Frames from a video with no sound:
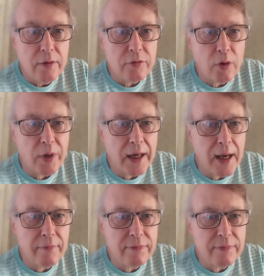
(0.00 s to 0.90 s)
we're going to
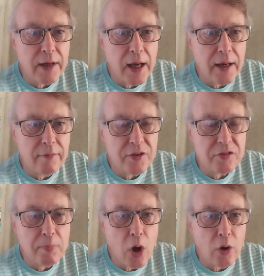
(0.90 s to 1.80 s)
have kind of a
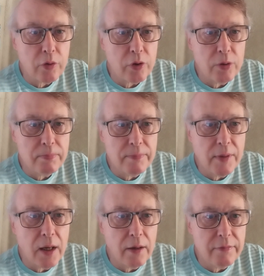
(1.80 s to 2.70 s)
small group
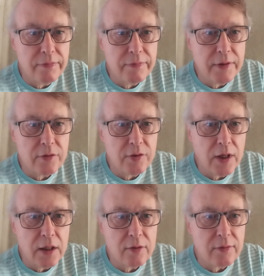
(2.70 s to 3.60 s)
of
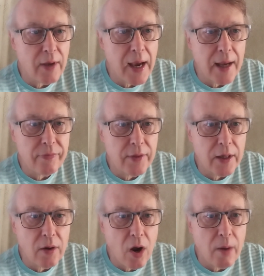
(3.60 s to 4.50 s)
casitas at
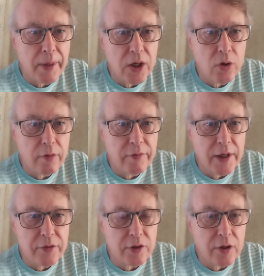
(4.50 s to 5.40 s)
the Army Corps of
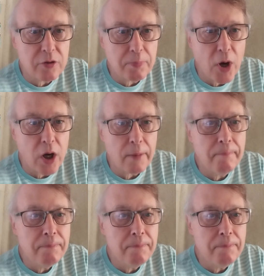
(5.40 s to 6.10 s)
Engineers Park.